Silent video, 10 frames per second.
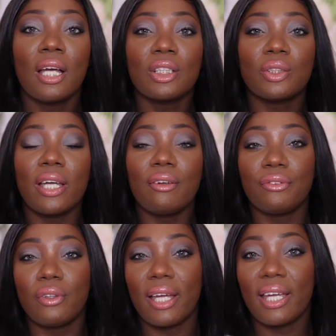So if
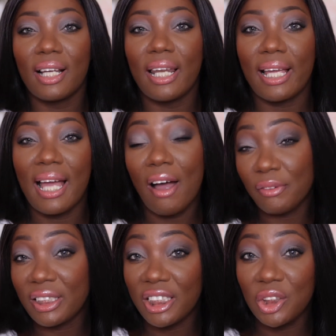you're a girl like
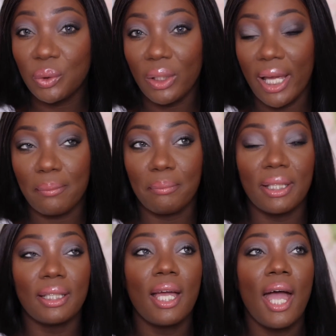have issue like me